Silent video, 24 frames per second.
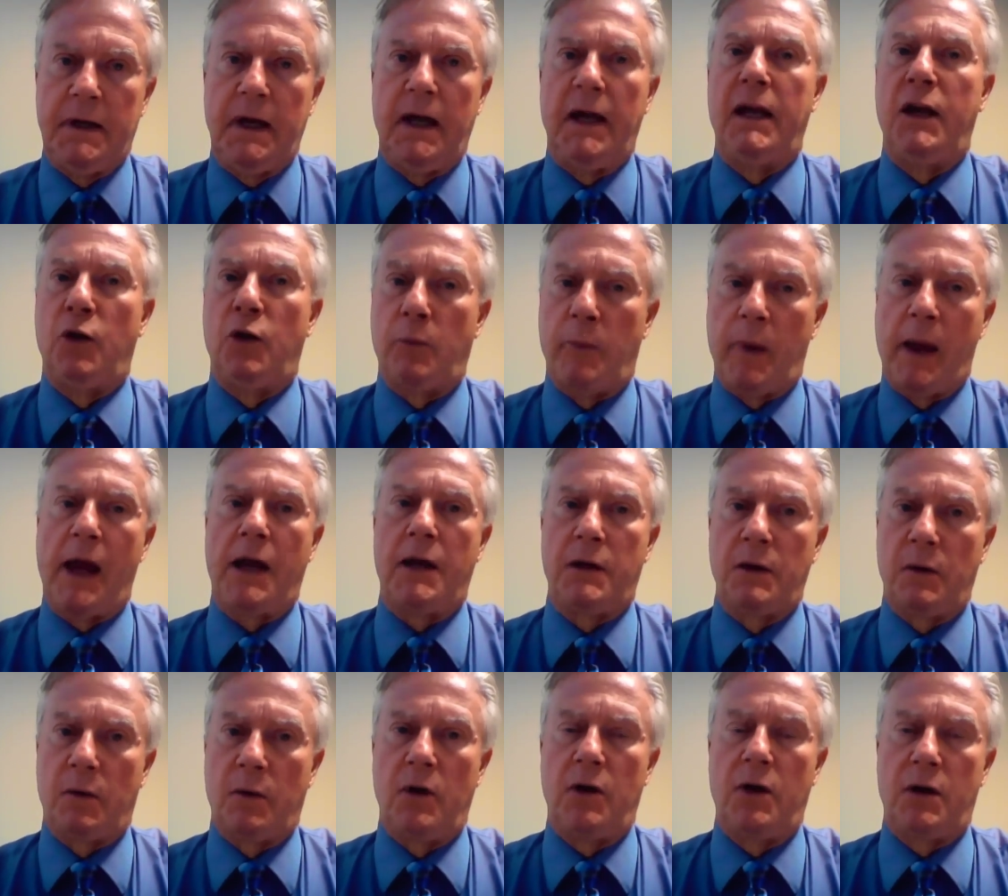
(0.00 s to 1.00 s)
And they go back
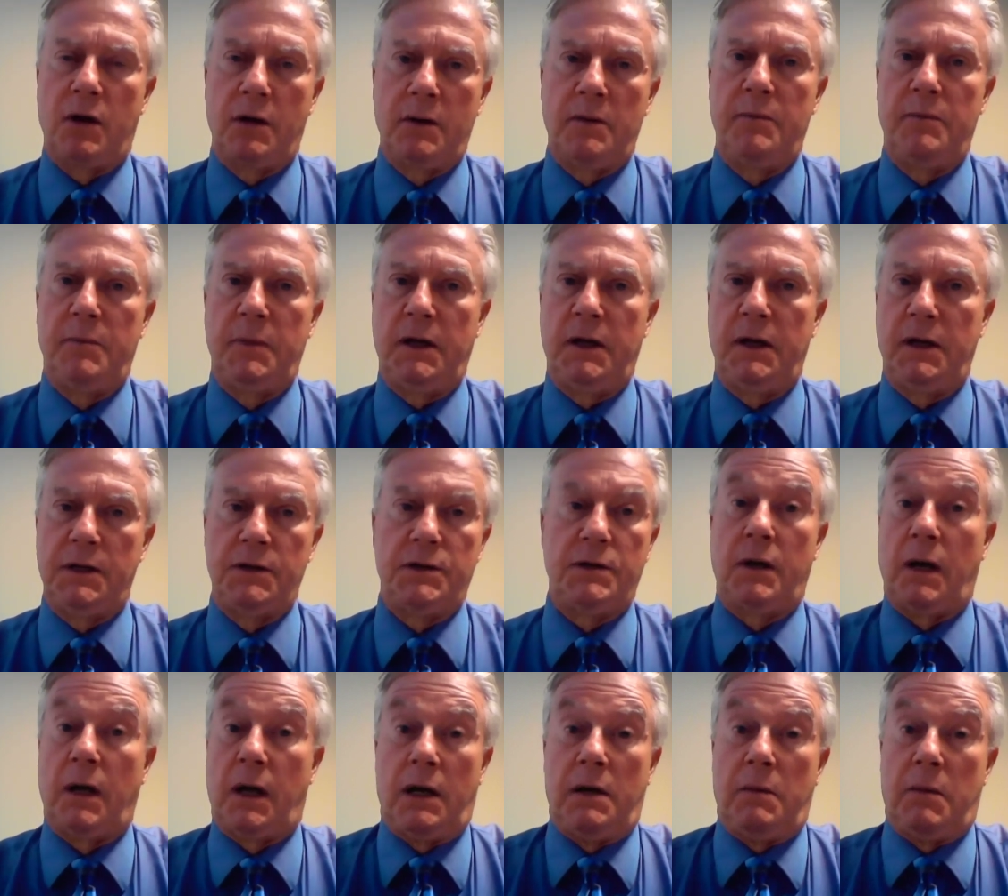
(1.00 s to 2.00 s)
to work because
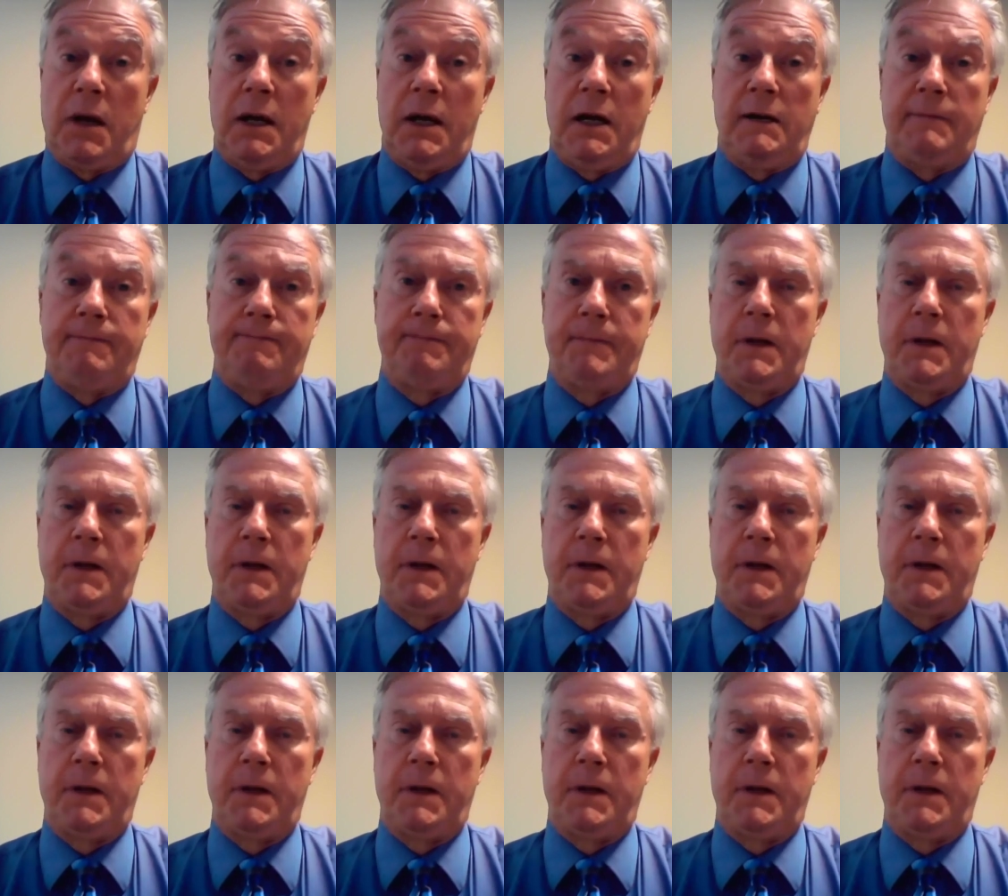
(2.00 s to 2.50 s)
they're out of money.